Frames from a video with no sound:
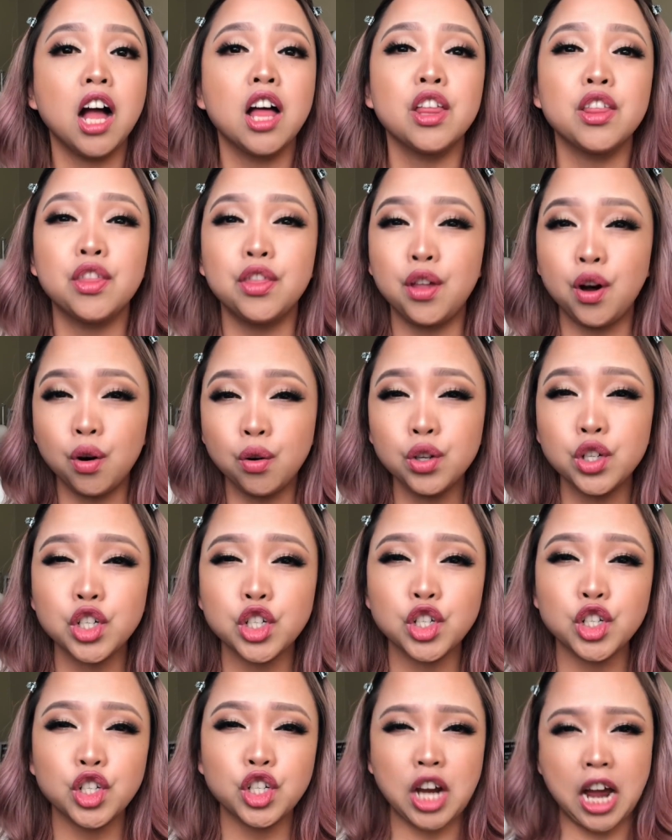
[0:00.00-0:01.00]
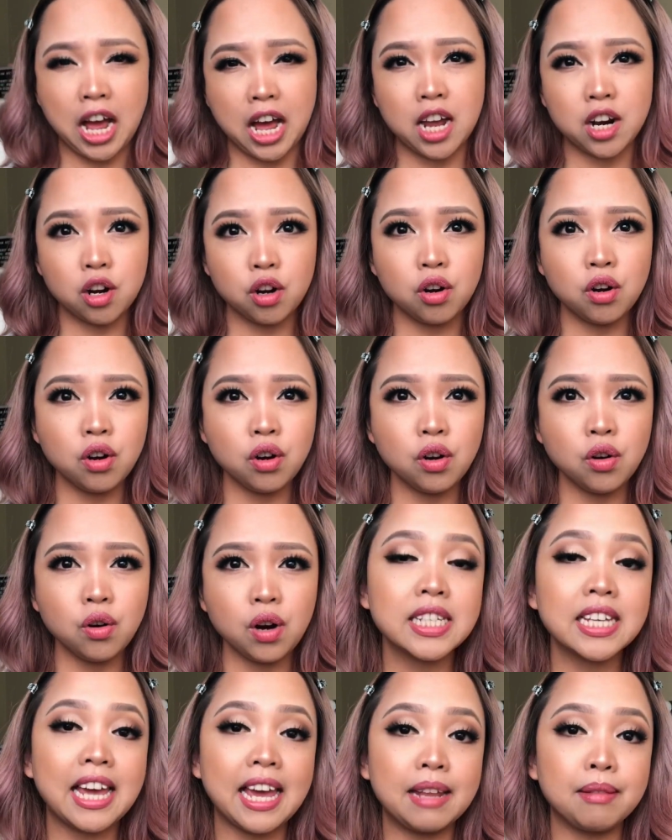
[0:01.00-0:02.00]
Those
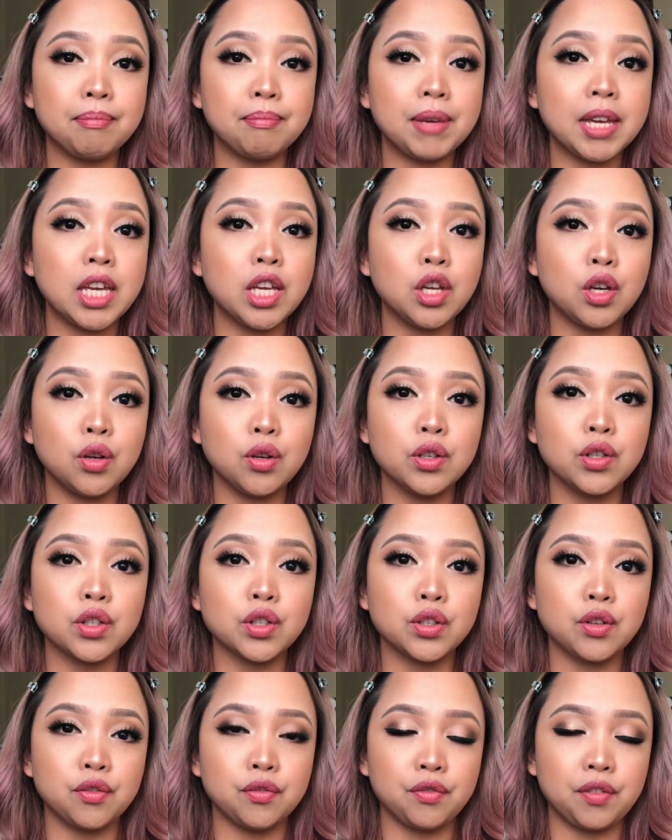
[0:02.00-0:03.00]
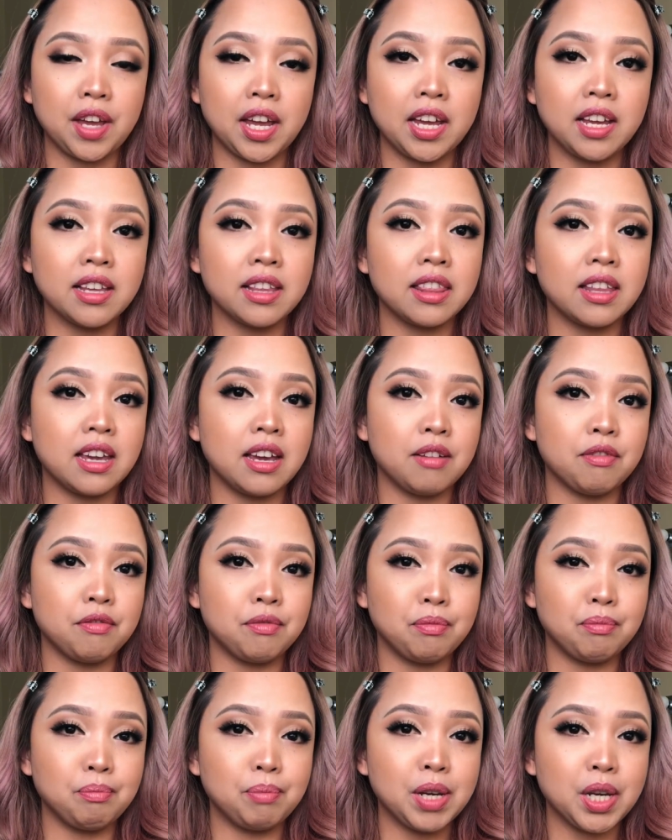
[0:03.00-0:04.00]
shadows can be used to fake the
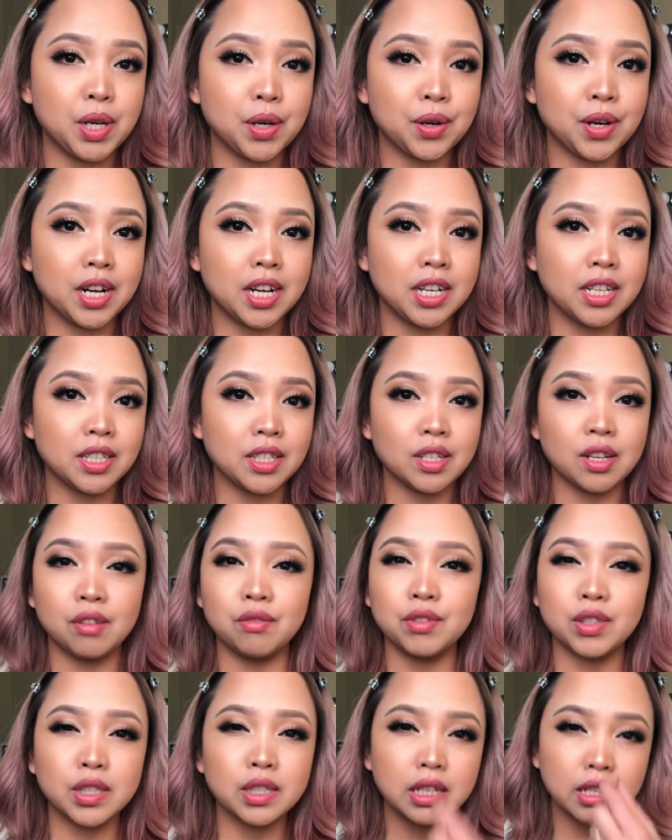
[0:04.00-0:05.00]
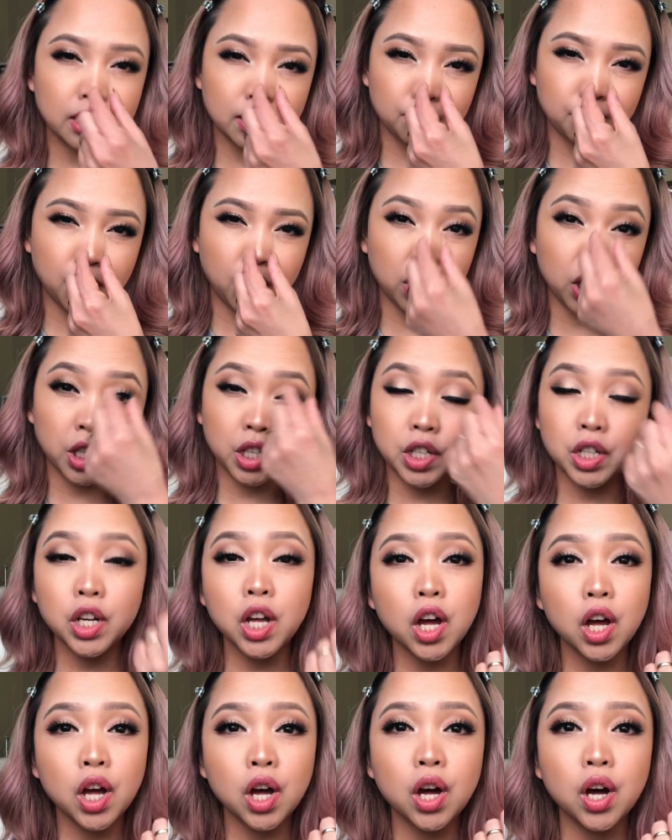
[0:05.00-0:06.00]
appearance of smaller
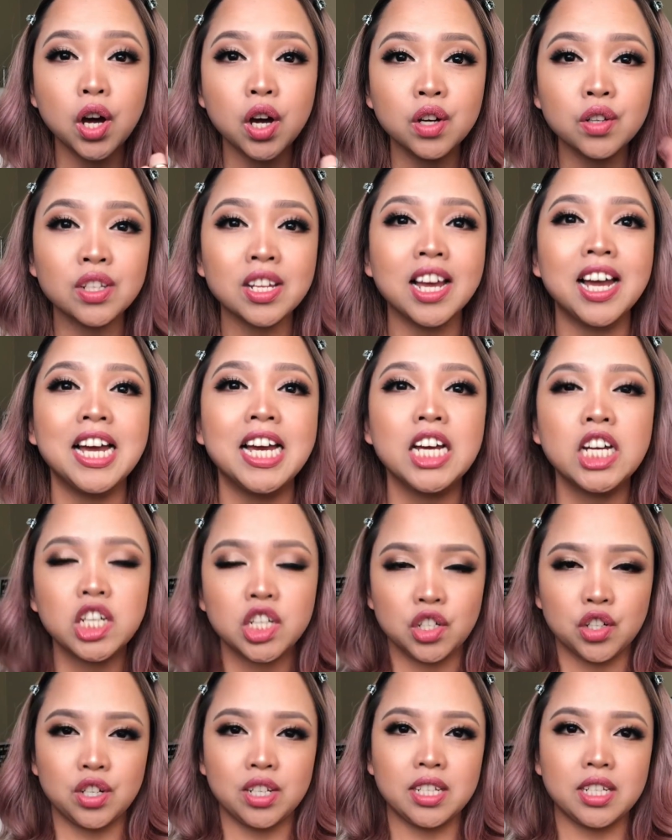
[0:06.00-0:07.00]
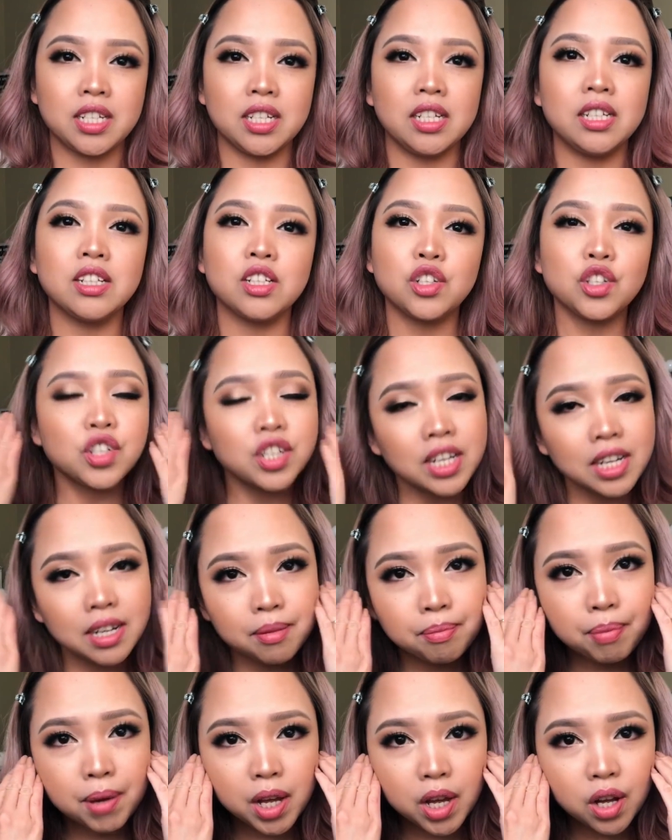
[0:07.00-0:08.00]
nose, chiseled
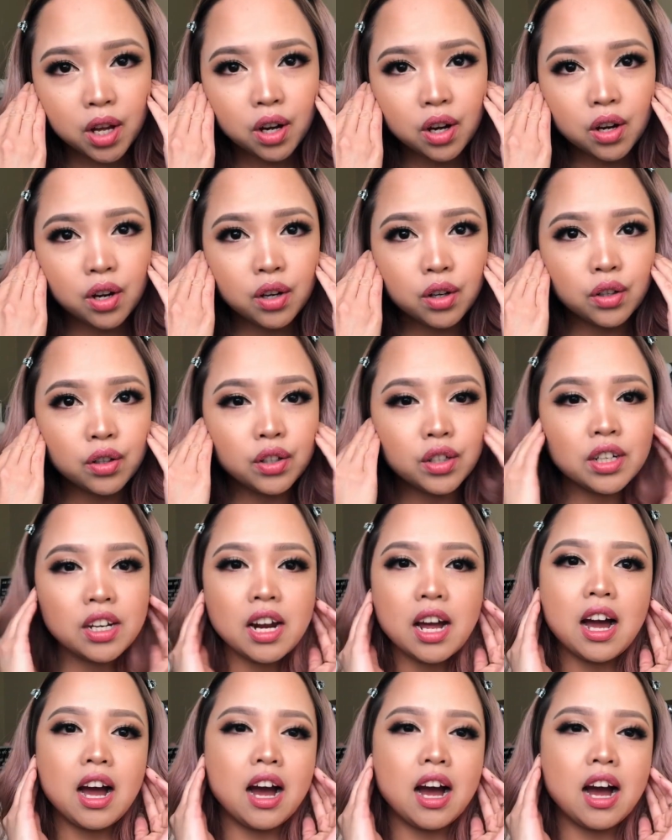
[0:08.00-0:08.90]
cheekbone,